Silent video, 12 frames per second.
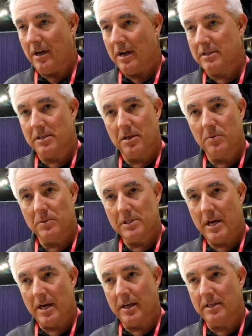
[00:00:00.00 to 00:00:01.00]
And I said, who was
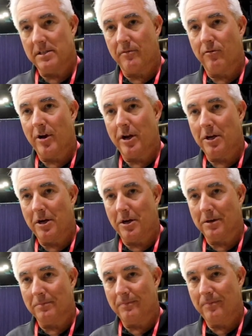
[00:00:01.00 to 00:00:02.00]
that? And he said, Fred
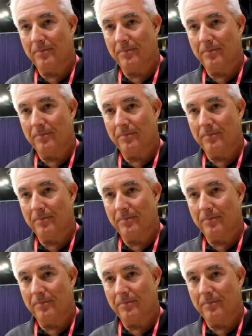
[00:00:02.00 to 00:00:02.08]
Young.